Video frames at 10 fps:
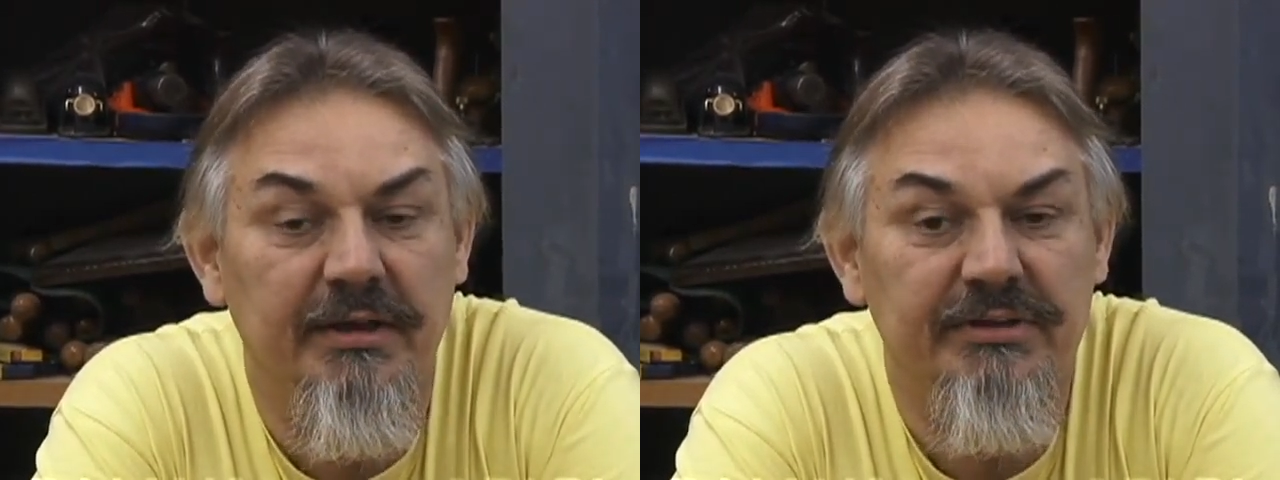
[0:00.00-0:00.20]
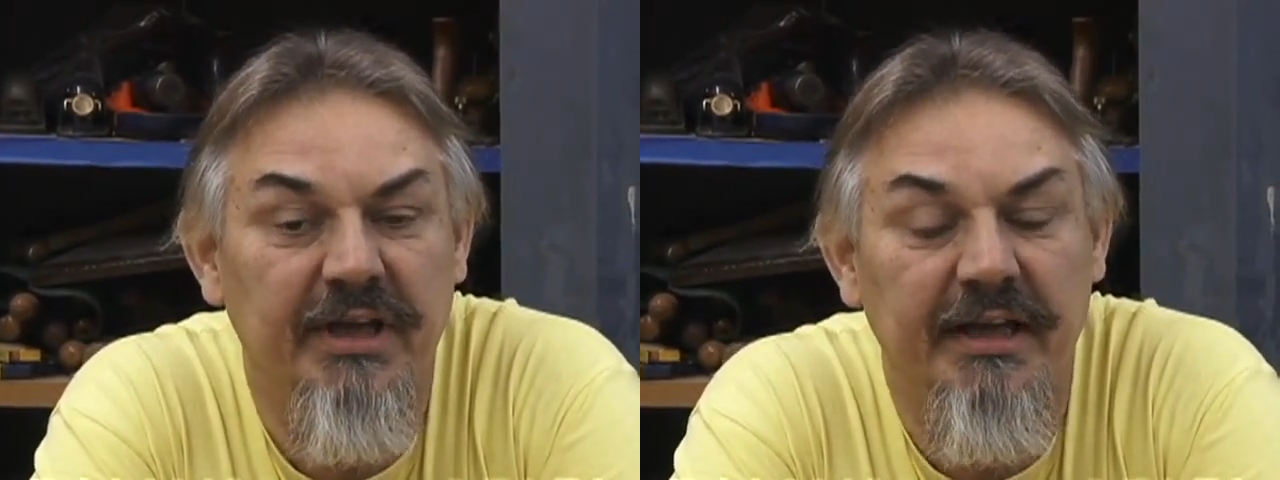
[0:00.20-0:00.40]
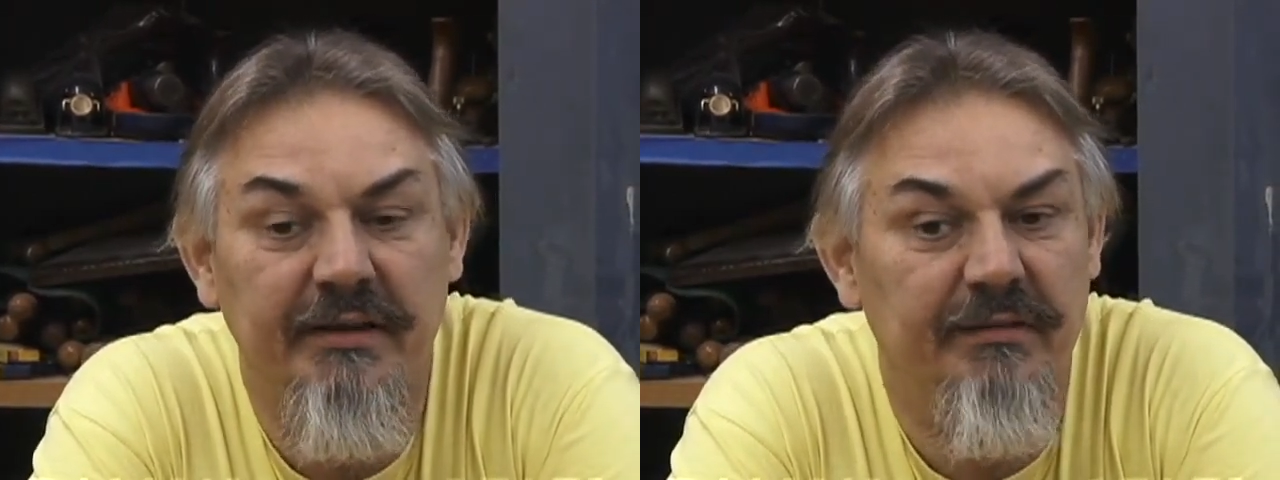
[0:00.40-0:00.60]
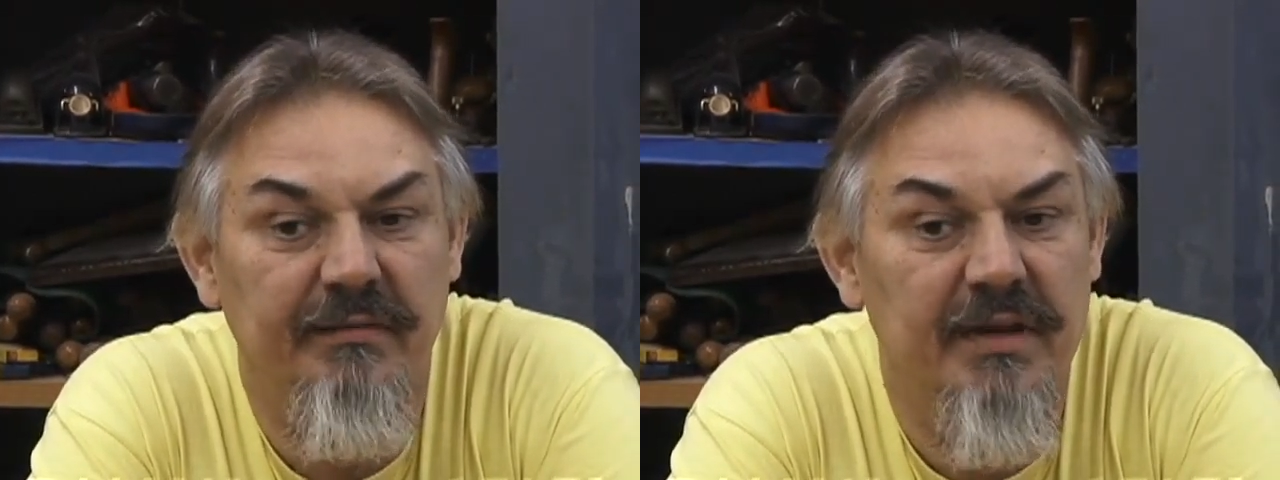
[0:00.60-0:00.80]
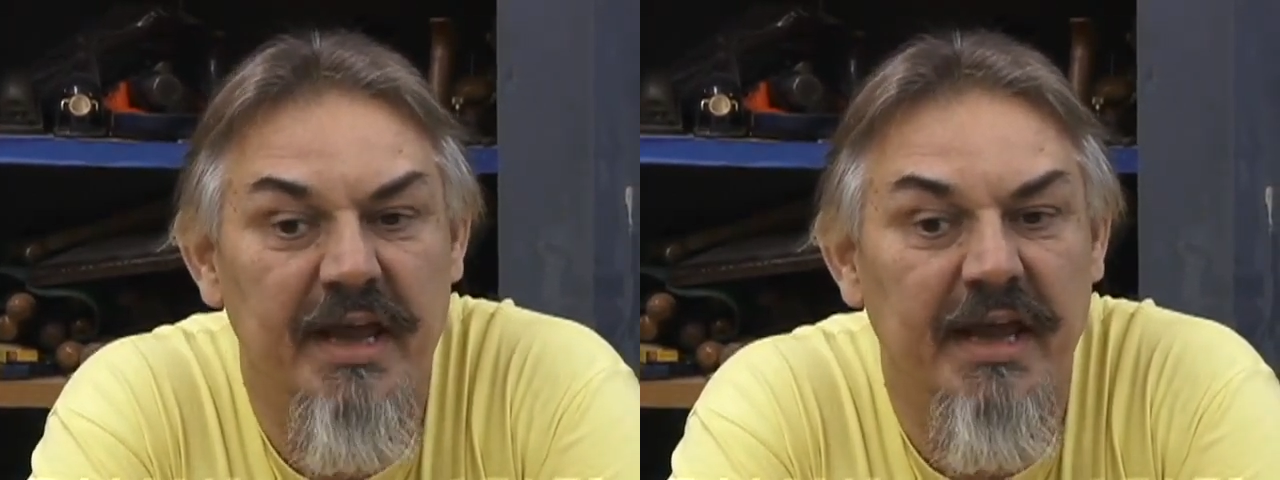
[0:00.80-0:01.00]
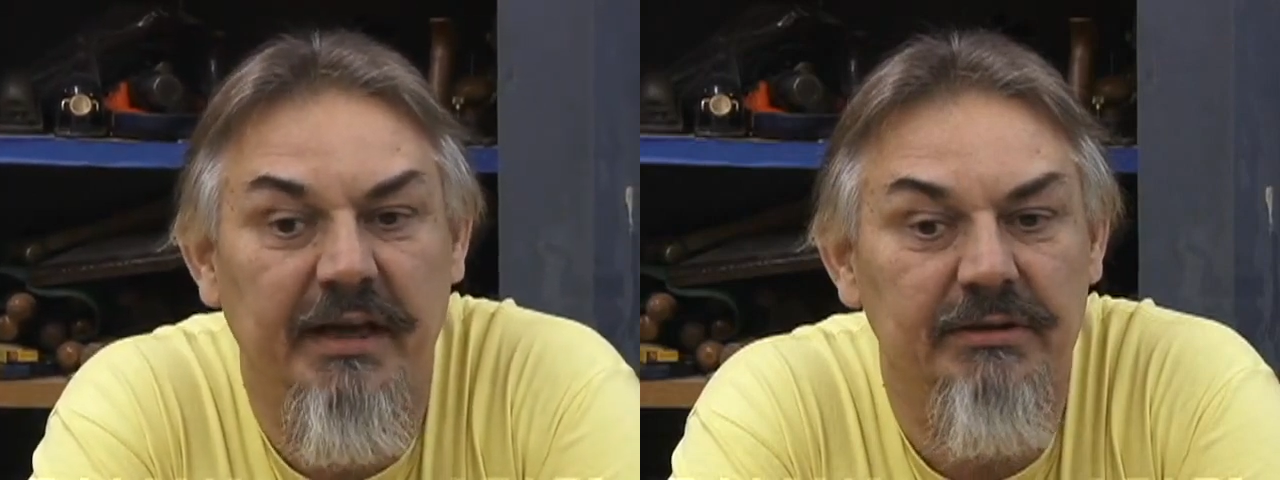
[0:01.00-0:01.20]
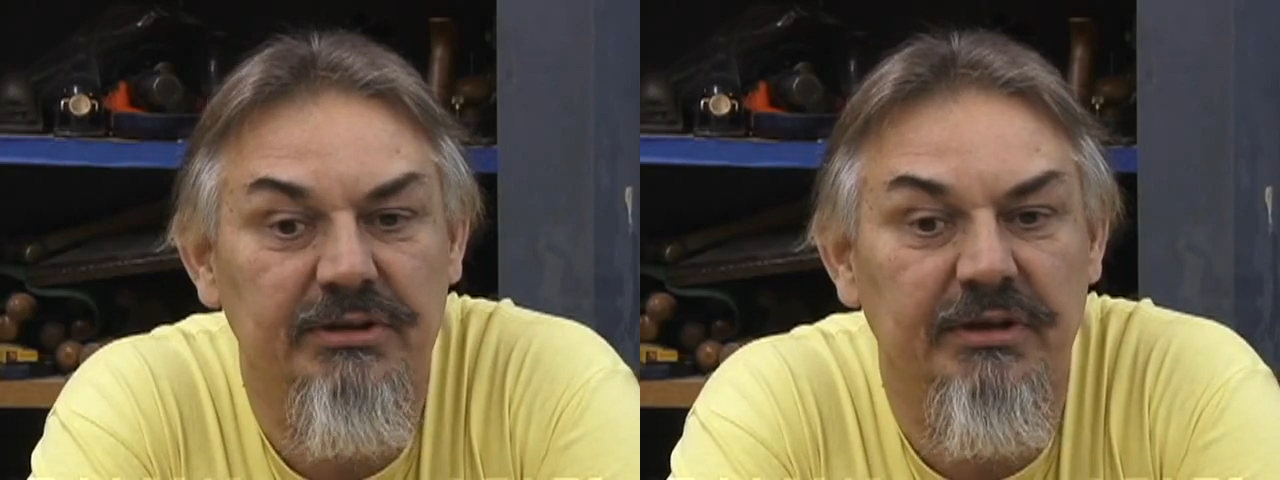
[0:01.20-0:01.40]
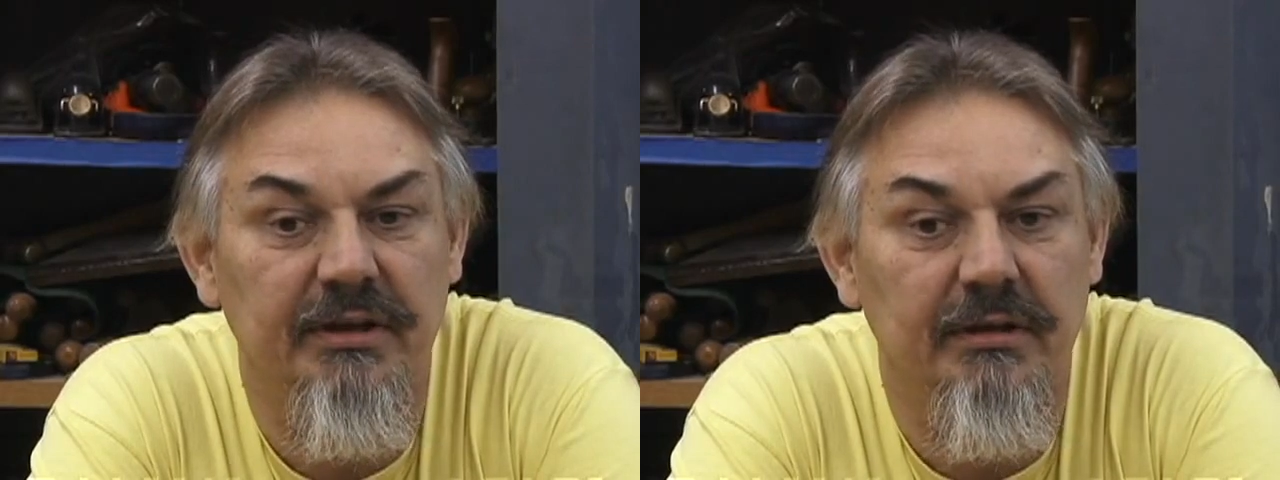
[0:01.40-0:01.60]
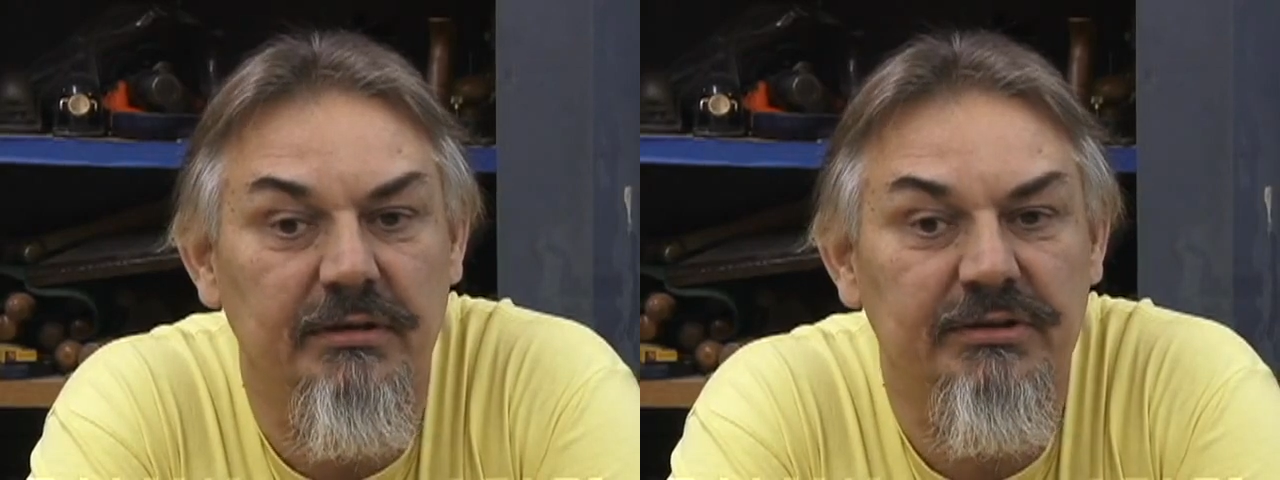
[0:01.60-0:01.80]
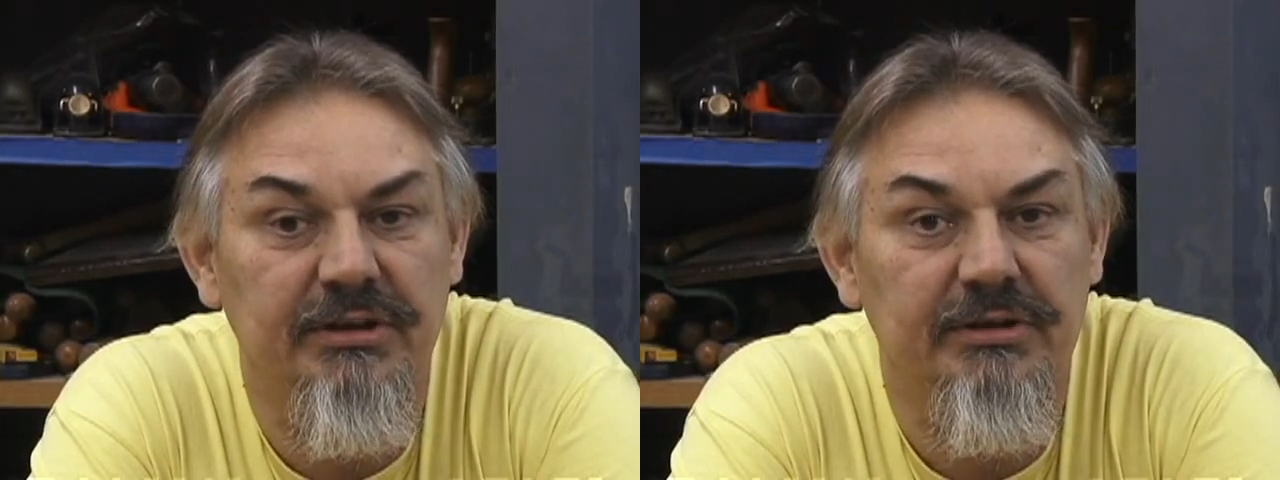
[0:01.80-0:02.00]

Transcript: He's got the hand skills.